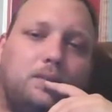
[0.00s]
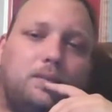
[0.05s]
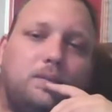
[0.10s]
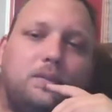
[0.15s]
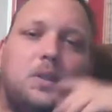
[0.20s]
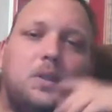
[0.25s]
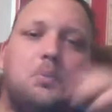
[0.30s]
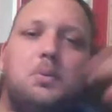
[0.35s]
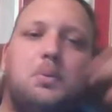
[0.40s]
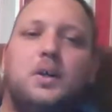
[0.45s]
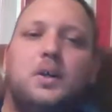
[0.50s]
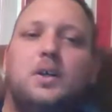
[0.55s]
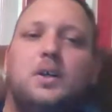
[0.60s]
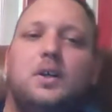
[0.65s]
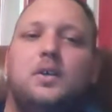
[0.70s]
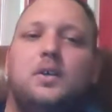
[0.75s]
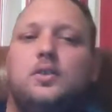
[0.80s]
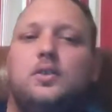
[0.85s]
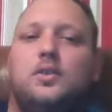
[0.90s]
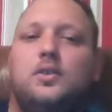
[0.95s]
But
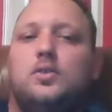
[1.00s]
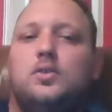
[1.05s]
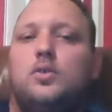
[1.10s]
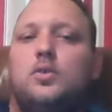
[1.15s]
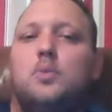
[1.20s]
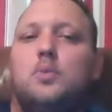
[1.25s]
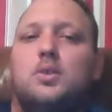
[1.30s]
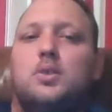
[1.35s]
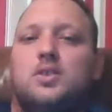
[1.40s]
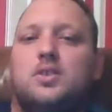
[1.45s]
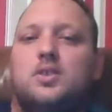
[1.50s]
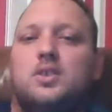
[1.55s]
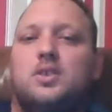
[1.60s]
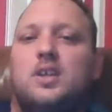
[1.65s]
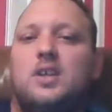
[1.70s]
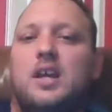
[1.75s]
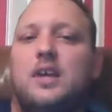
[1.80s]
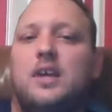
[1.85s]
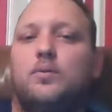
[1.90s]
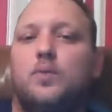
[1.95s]
Chromebooks
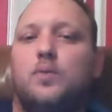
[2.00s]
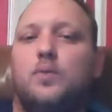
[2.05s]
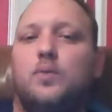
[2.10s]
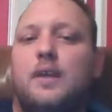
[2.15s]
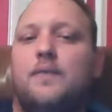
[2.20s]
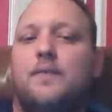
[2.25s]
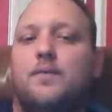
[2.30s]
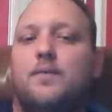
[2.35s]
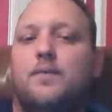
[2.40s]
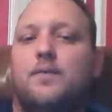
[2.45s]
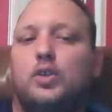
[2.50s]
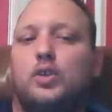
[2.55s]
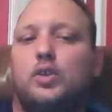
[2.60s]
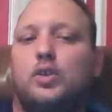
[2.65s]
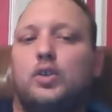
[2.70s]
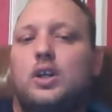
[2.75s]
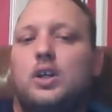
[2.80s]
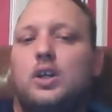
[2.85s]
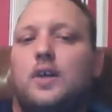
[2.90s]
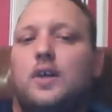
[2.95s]
can run a version
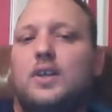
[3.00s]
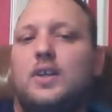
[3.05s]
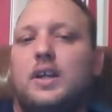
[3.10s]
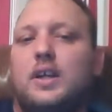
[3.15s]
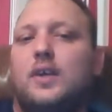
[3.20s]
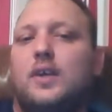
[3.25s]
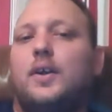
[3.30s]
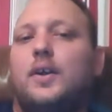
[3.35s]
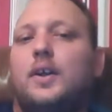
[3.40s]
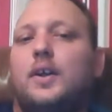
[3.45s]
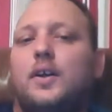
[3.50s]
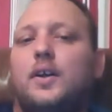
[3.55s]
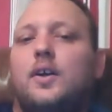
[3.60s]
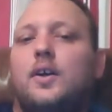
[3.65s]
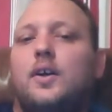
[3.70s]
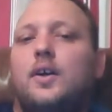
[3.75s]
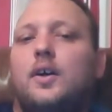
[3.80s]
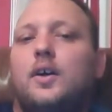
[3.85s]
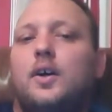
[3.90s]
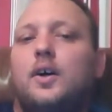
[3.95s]
of Canary.
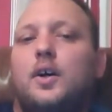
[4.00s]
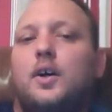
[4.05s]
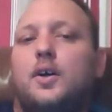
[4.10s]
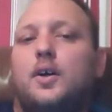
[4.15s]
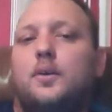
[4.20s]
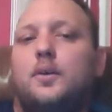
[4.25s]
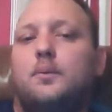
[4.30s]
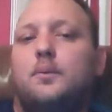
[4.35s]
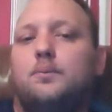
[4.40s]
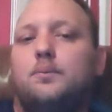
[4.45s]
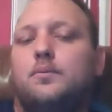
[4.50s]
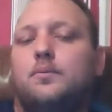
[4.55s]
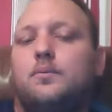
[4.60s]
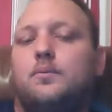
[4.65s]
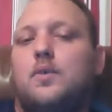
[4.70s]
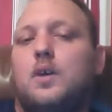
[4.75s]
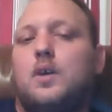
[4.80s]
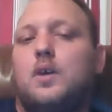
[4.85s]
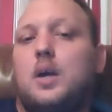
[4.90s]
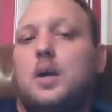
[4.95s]
I'm
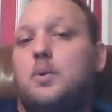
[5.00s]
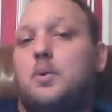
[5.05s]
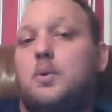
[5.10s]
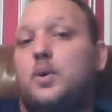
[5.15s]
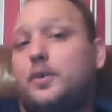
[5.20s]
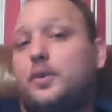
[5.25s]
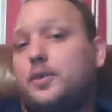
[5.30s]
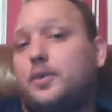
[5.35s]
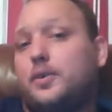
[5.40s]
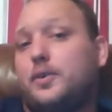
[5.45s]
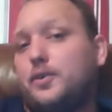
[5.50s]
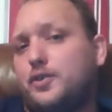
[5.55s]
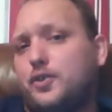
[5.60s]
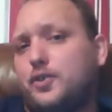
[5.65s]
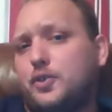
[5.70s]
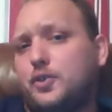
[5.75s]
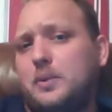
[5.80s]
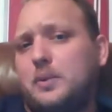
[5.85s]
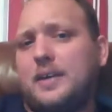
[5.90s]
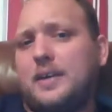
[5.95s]
going to assume
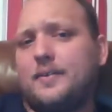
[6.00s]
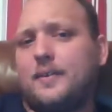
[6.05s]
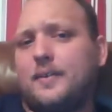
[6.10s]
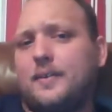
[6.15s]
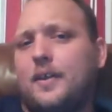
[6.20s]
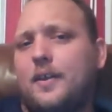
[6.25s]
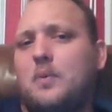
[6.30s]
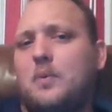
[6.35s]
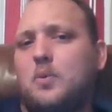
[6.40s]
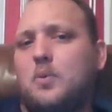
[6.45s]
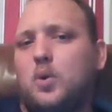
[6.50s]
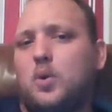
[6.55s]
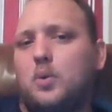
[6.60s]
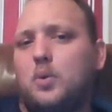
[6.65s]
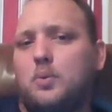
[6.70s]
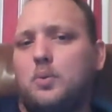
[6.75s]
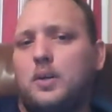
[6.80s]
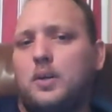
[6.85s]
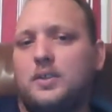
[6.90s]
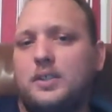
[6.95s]
it has a lot more
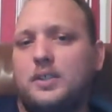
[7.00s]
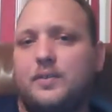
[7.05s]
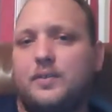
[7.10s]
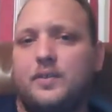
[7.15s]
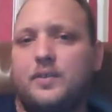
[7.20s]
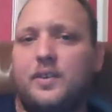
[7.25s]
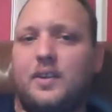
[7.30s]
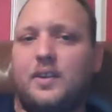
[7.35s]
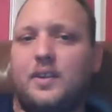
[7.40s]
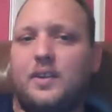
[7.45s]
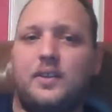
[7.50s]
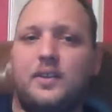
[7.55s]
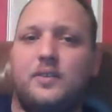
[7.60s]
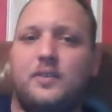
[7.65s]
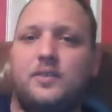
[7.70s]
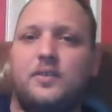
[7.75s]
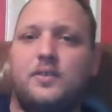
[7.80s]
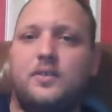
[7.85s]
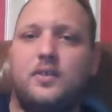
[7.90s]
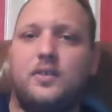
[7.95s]
bugs even than
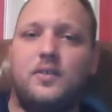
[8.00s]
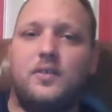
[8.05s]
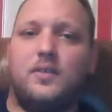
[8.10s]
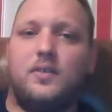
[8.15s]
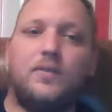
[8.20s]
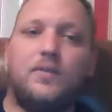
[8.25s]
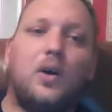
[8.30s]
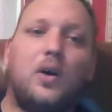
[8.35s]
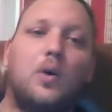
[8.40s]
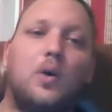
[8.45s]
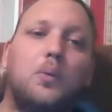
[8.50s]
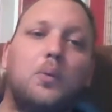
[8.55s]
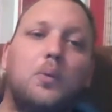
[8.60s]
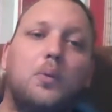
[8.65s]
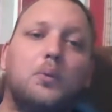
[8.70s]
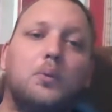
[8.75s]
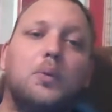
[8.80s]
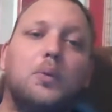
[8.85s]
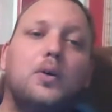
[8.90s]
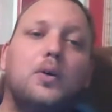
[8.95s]
developer
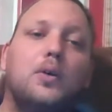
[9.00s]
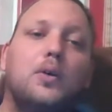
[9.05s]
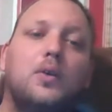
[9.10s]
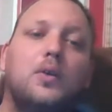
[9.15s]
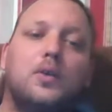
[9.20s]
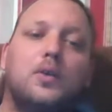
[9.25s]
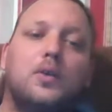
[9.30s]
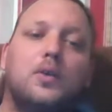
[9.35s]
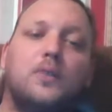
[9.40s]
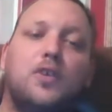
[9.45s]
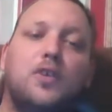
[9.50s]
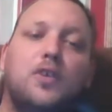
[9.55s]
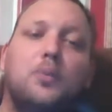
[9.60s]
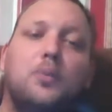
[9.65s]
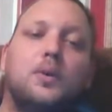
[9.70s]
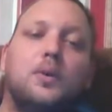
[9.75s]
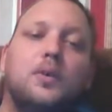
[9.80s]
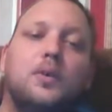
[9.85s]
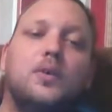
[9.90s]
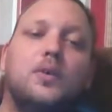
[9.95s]
mode or
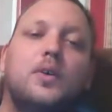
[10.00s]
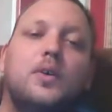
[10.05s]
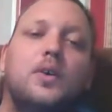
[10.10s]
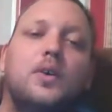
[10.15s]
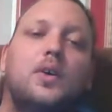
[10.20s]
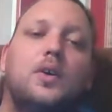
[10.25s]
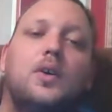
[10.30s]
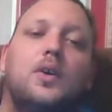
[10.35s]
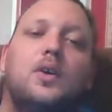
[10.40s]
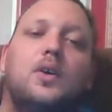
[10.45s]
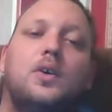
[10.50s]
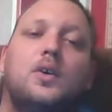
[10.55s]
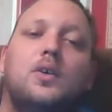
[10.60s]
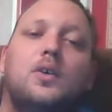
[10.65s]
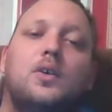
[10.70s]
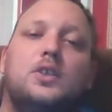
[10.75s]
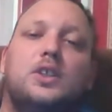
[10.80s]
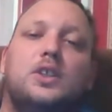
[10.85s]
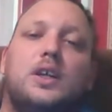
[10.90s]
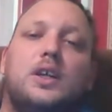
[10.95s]
developer
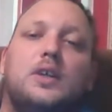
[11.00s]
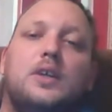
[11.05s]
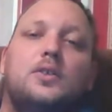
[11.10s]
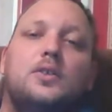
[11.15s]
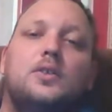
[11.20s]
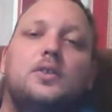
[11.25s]
channel.